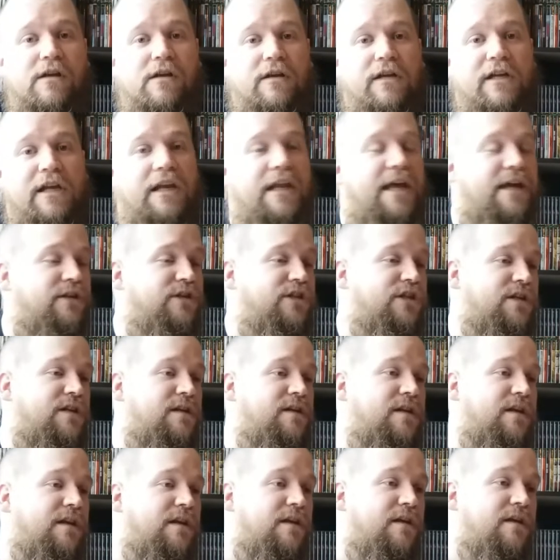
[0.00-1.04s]

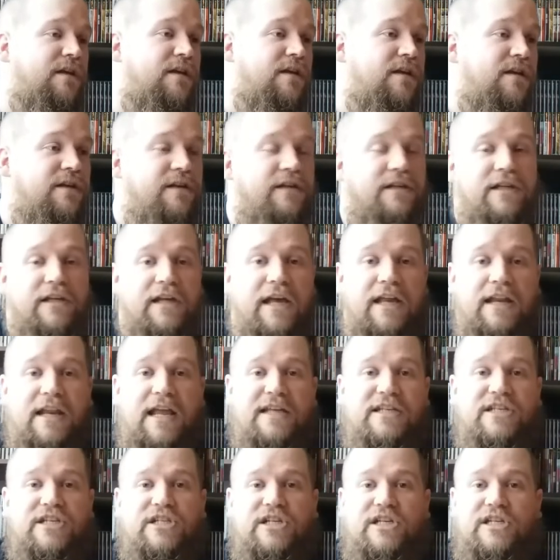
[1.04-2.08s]
collection. And
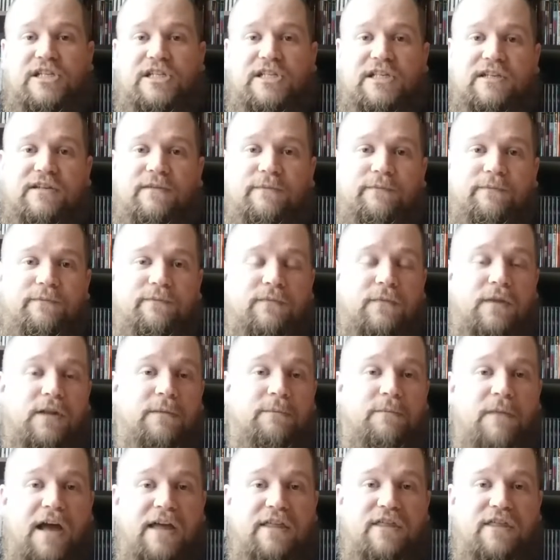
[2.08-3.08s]
that's just my